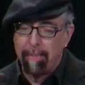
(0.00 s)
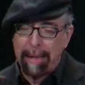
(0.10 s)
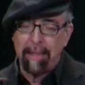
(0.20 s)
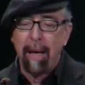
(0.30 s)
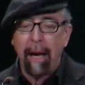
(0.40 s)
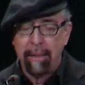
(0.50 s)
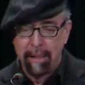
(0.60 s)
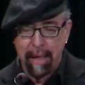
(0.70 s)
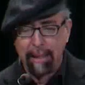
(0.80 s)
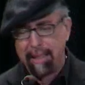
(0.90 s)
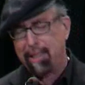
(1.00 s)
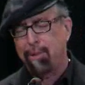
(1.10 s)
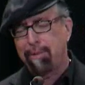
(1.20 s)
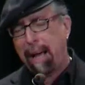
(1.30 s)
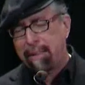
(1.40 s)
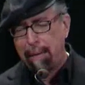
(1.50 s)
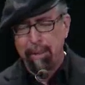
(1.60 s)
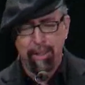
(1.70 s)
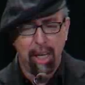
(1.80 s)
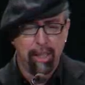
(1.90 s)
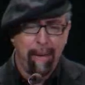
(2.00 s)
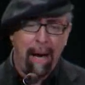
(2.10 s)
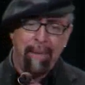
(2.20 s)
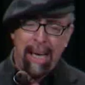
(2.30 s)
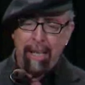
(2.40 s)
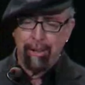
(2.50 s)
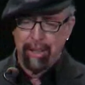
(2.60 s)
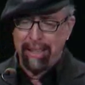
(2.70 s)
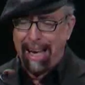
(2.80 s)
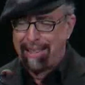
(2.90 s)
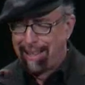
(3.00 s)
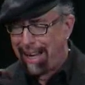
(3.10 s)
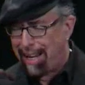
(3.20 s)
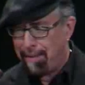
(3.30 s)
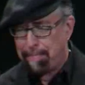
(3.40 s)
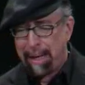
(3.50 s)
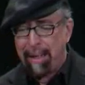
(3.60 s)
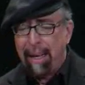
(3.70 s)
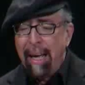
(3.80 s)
about science is like listening to a roundtable discussion about how many angels can dance on the head of a pin,